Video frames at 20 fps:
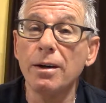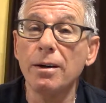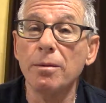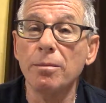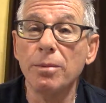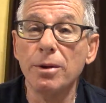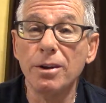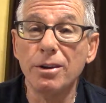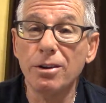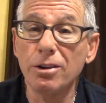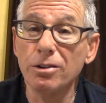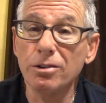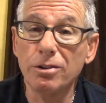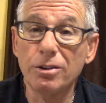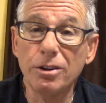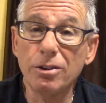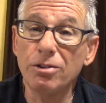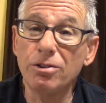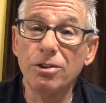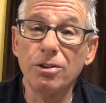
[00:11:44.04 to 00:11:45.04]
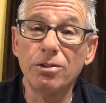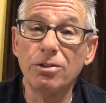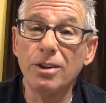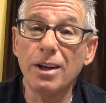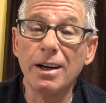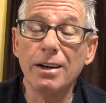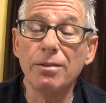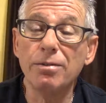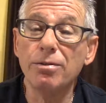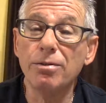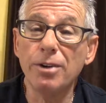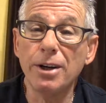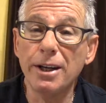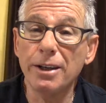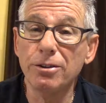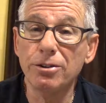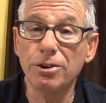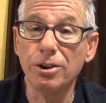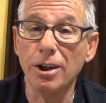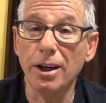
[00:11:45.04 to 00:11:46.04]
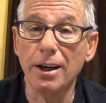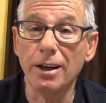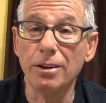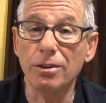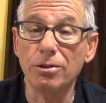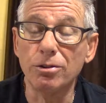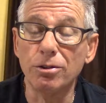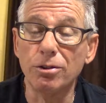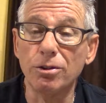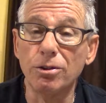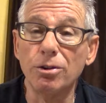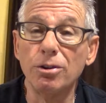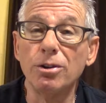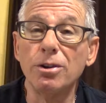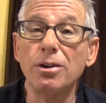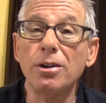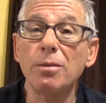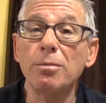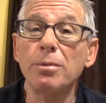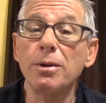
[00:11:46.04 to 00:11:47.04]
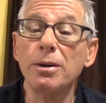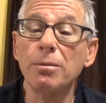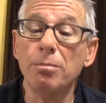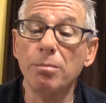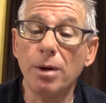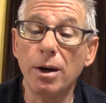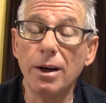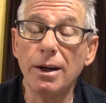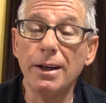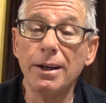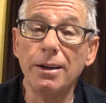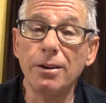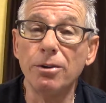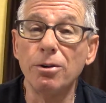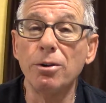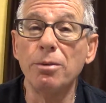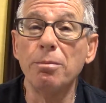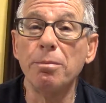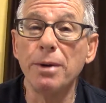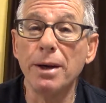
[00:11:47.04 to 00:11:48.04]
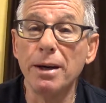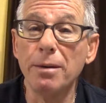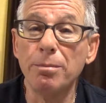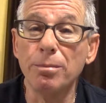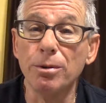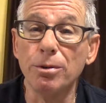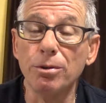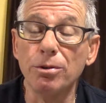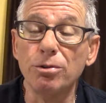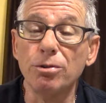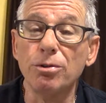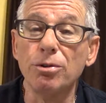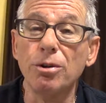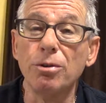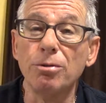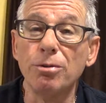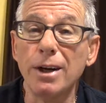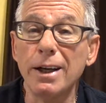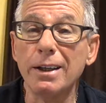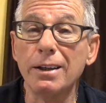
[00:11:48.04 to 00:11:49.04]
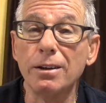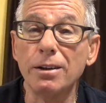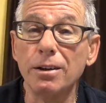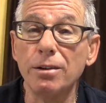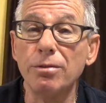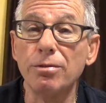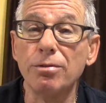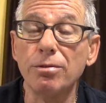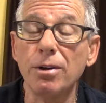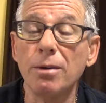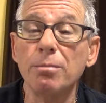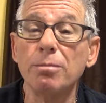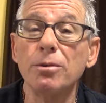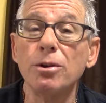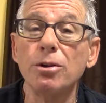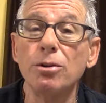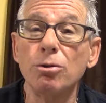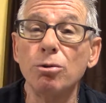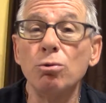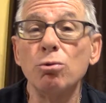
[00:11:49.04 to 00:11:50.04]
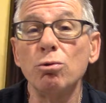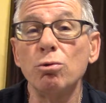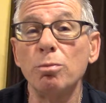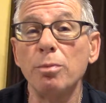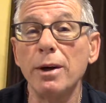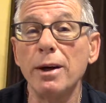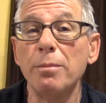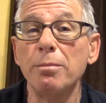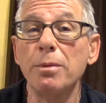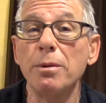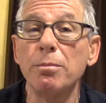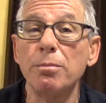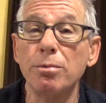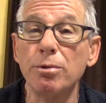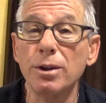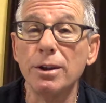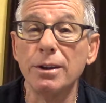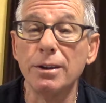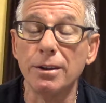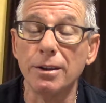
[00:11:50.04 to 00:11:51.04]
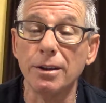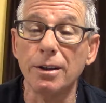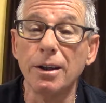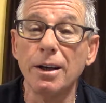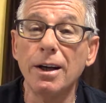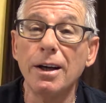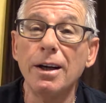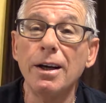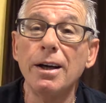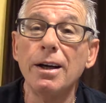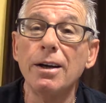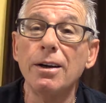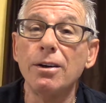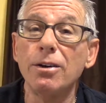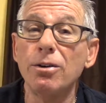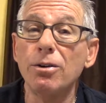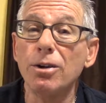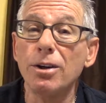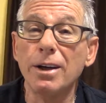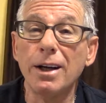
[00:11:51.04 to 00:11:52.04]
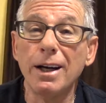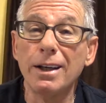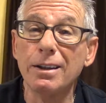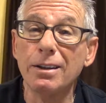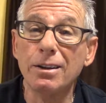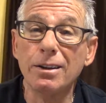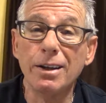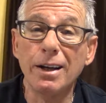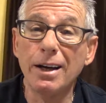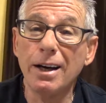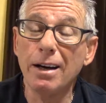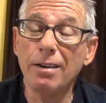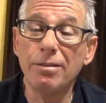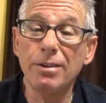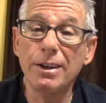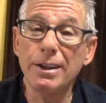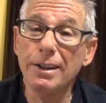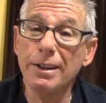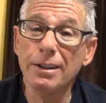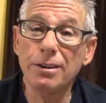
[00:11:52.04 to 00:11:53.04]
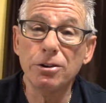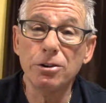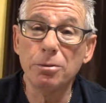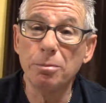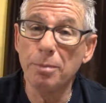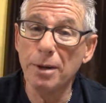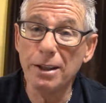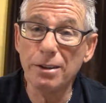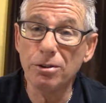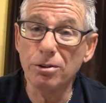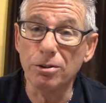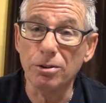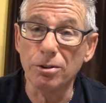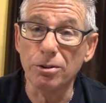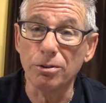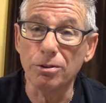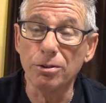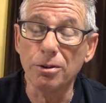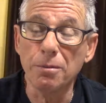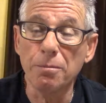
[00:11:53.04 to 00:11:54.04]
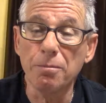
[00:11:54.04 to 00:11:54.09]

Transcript: Because this is not a franchise. You're going to be buying your papers directly from the newspaper printer. You're not going to have any expenses.